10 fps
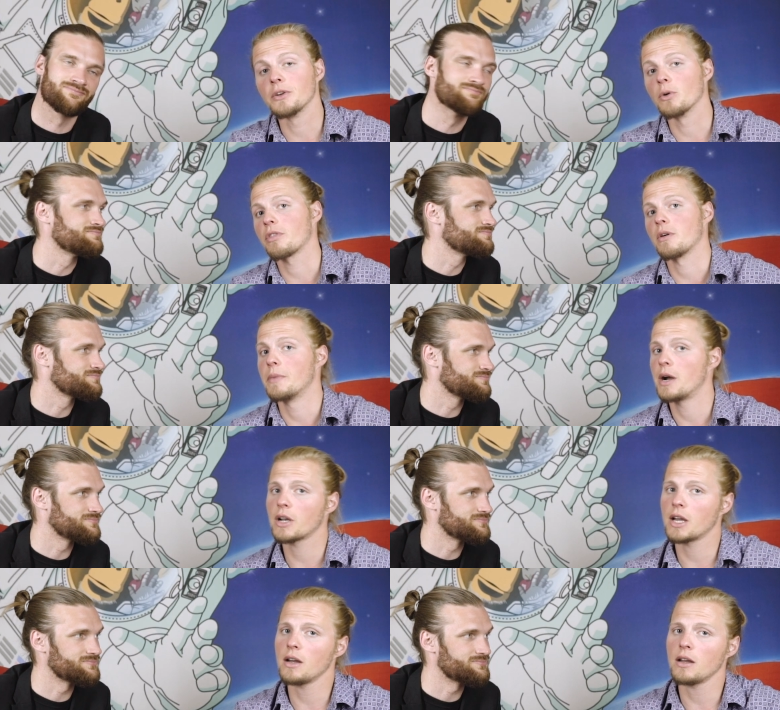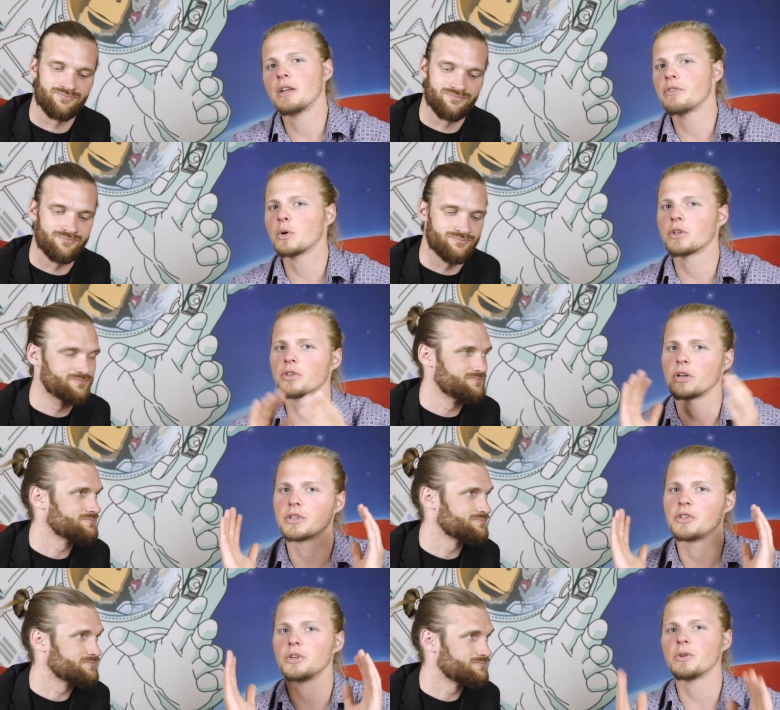Speaker 1: North America. And if you were to
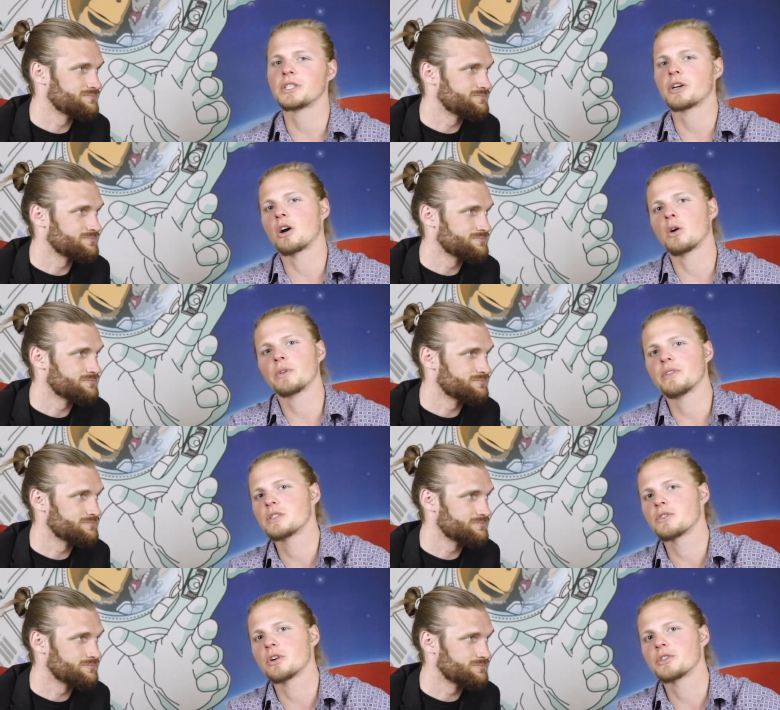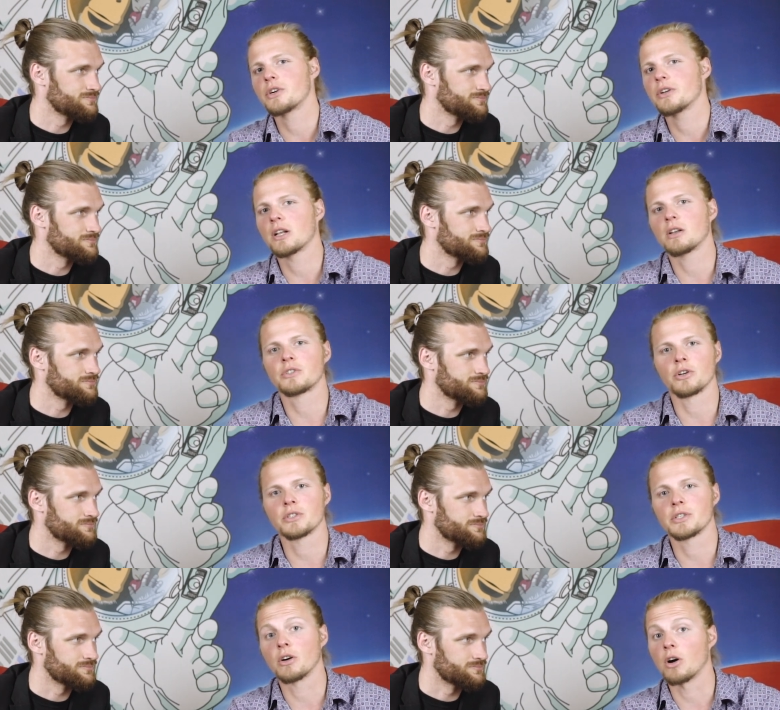charge a Uniti car with this charger, it'll
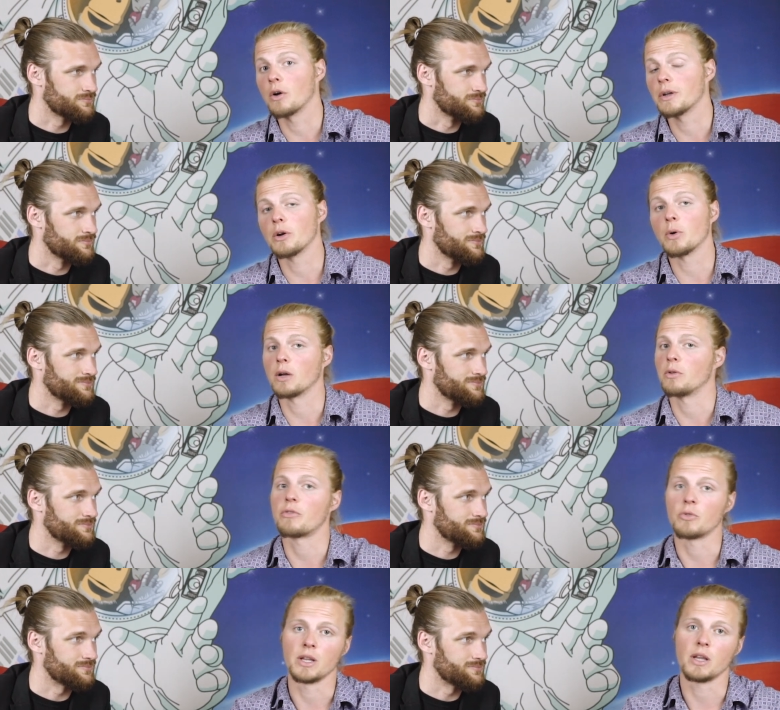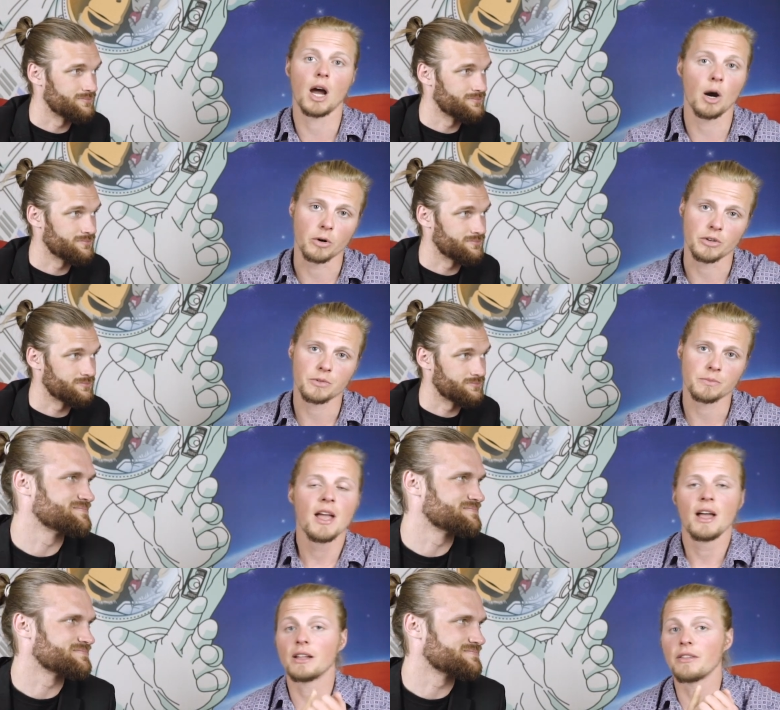charge the car in around three hours.
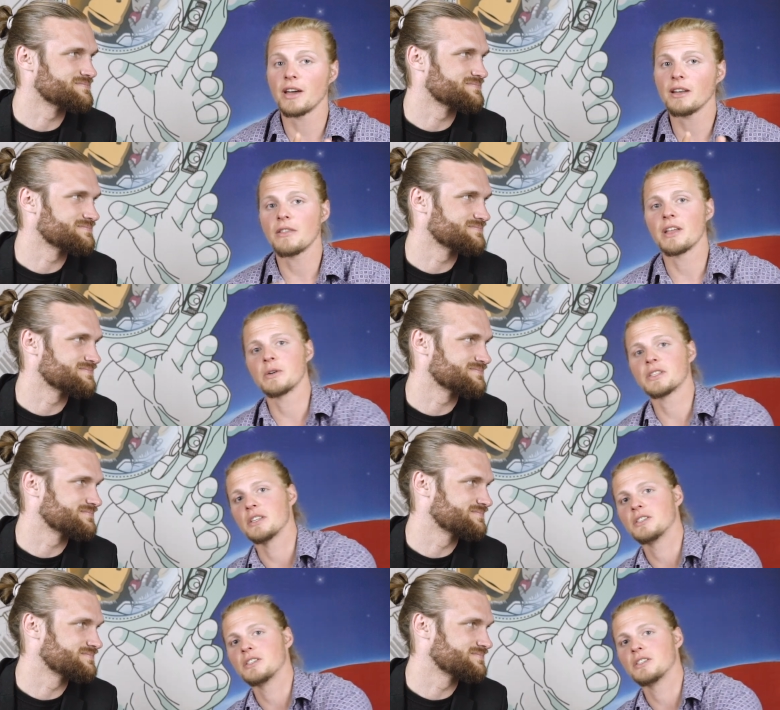And then there is the